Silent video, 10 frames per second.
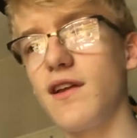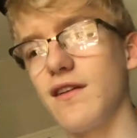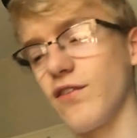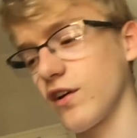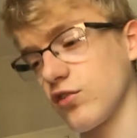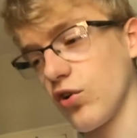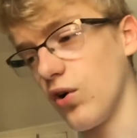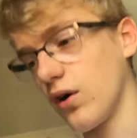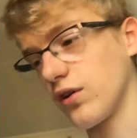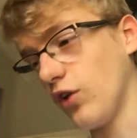have like a
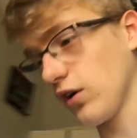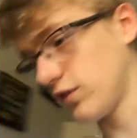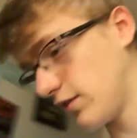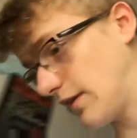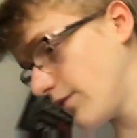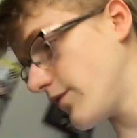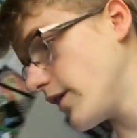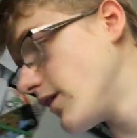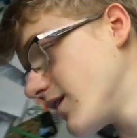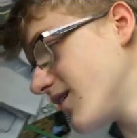talk with doctors and everything.